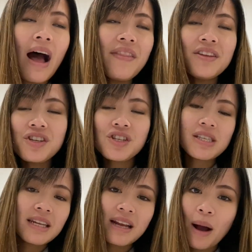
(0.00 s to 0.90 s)
and then you just
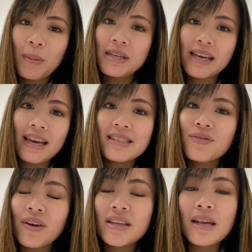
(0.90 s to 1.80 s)
need a couple of days to
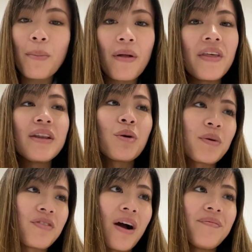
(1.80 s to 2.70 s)
fix up and then you'll be
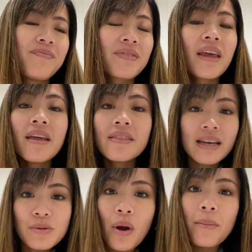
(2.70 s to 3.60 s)
fine.
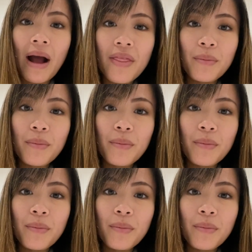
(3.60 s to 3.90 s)
That's where I'm at at the